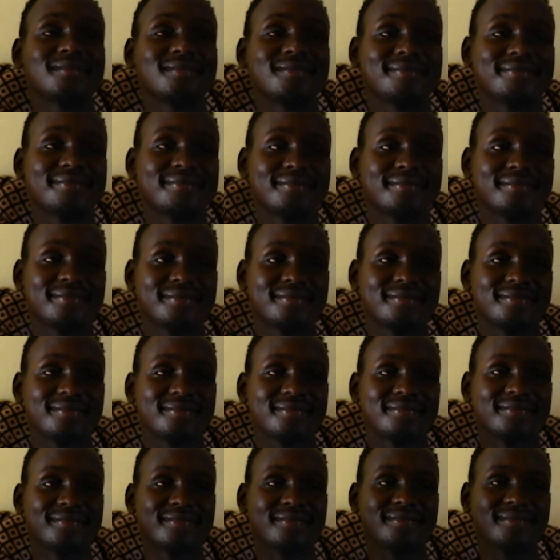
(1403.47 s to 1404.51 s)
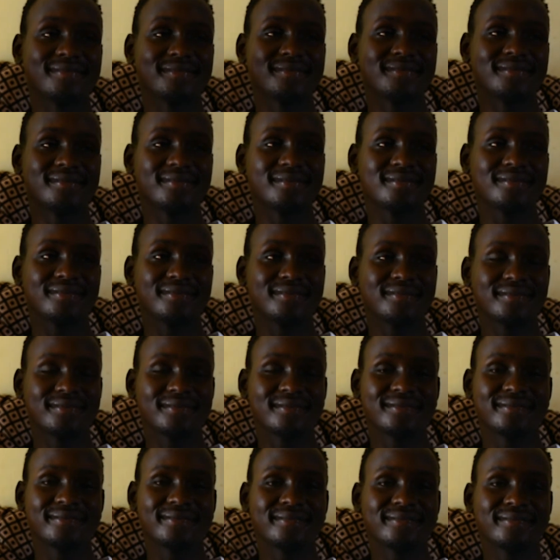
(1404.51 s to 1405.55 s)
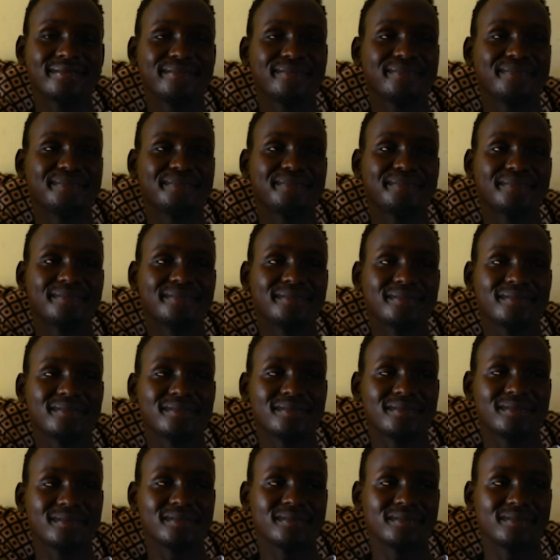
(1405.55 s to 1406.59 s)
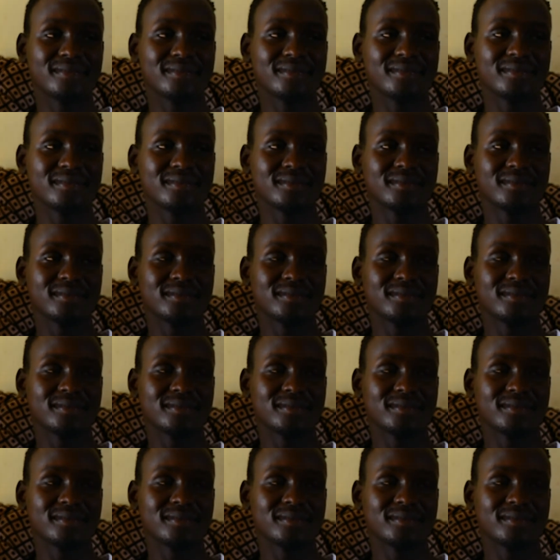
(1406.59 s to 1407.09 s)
[no speech]